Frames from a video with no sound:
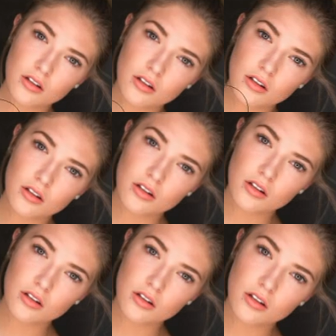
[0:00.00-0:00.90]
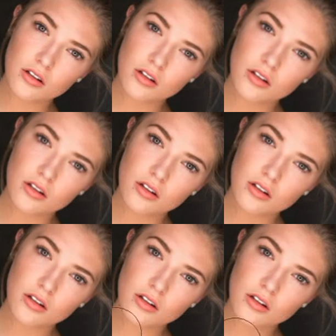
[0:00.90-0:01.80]

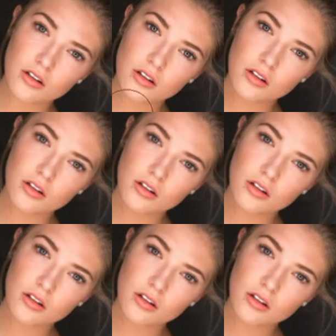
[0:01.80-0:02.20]
Nothing is said.